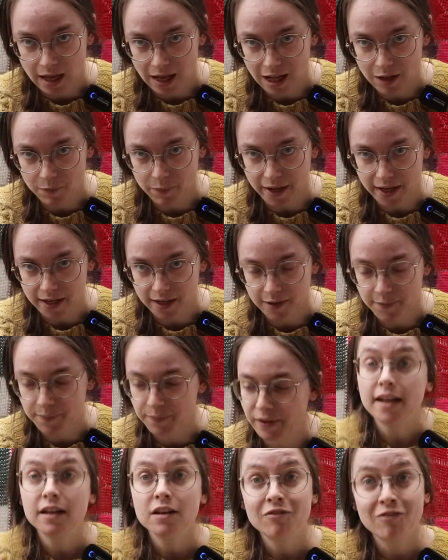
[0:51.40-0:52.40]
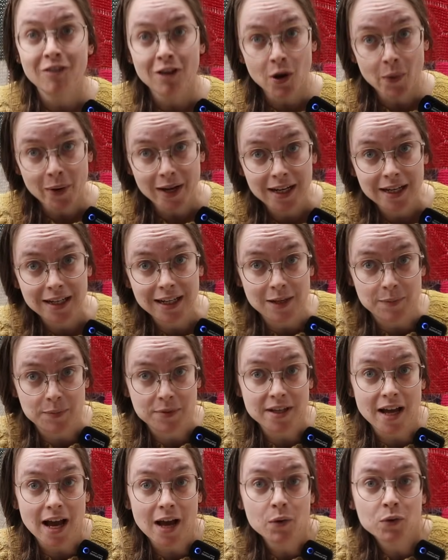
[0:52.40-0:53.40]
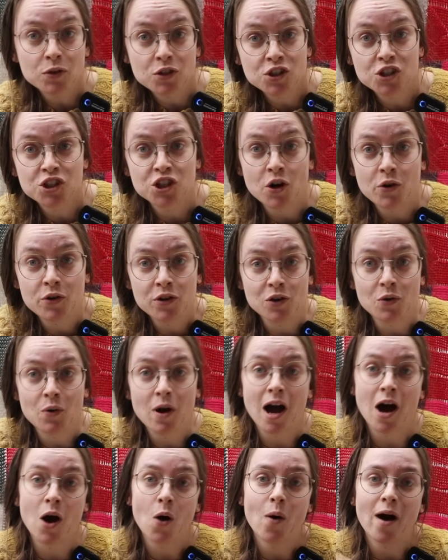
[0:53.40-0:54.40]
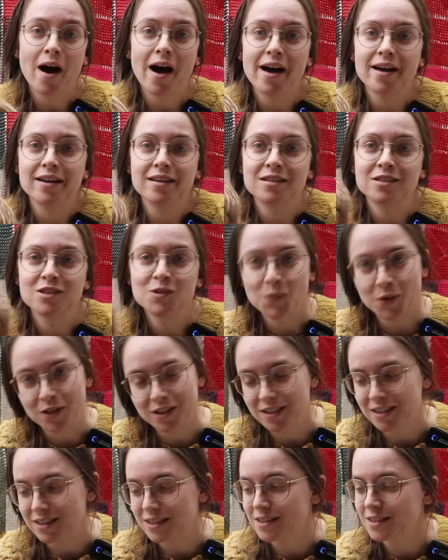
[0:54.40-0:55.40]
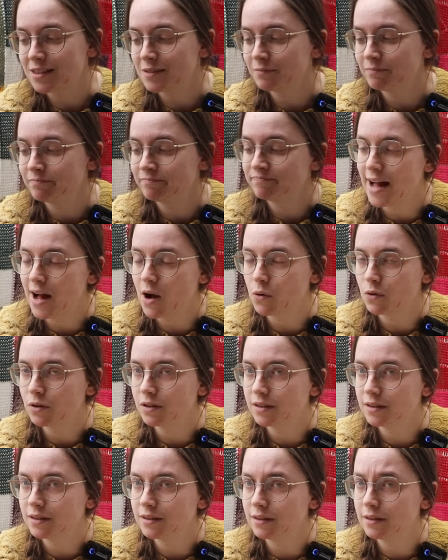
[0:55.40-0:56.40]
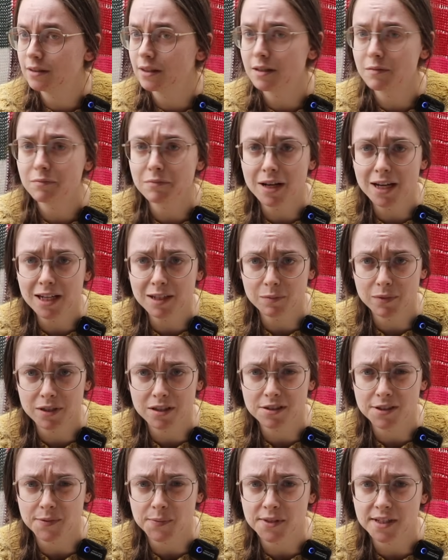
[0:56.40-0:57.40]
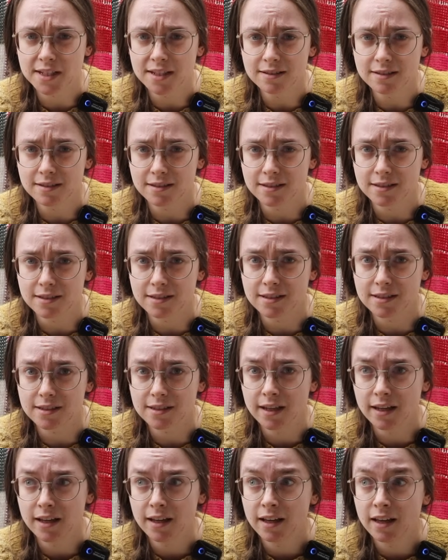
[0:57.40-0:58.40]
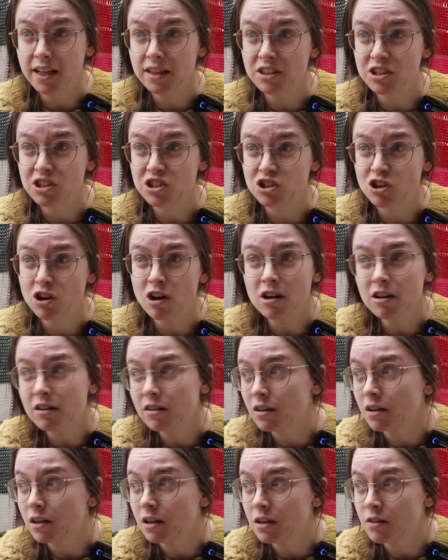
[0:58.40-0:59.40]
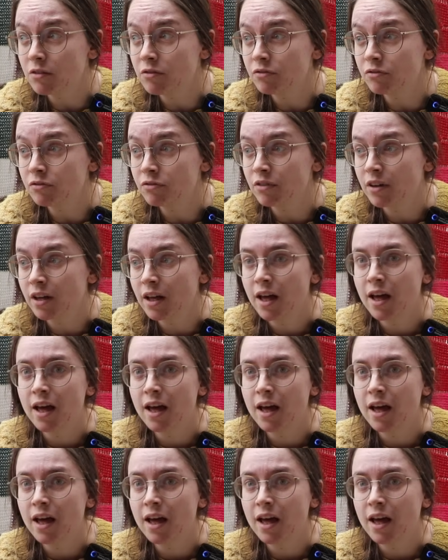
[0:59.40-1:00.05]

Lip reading: alpaca. And in the following clips I will show you how I spun this. Now, there might be some sentences in the genre of